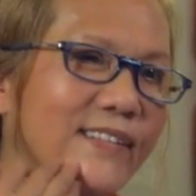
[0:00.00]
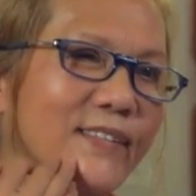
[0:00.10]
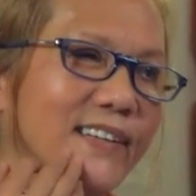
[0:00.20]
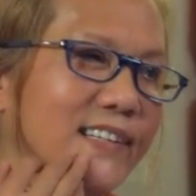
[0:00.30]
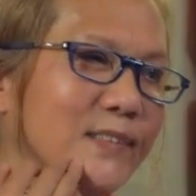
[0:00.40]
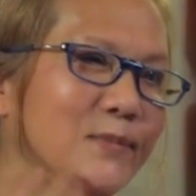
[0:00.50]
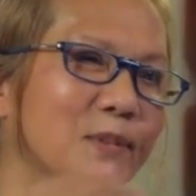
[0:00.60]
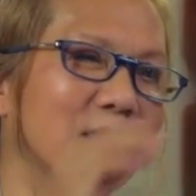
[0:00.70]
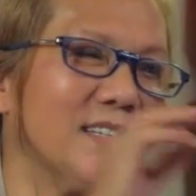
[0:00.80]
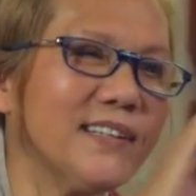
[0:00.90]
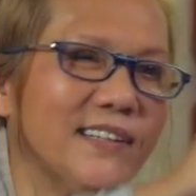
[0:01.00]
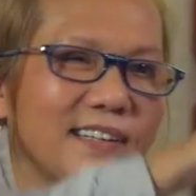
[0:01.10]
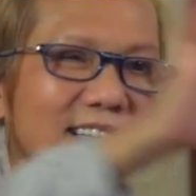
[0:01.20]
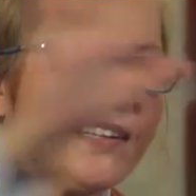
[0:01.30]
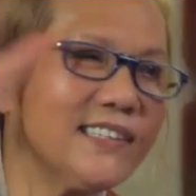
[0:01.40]
We just put
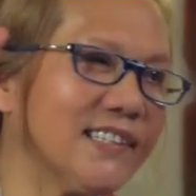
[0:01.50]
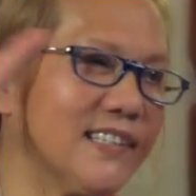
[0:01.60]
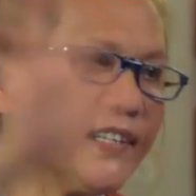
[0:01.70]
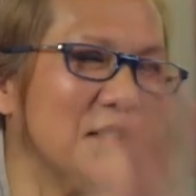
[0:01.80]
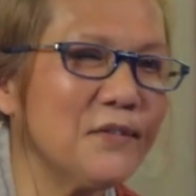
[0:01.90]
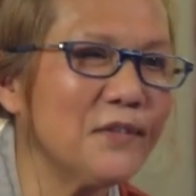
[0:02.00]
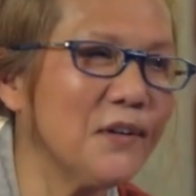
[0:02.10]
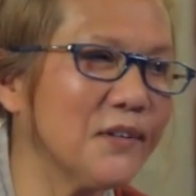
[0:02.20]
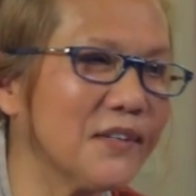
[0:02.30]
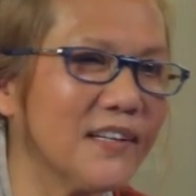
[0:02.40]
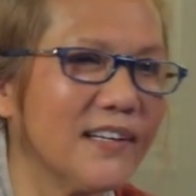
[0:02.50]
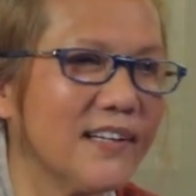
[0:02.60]
curtain in the front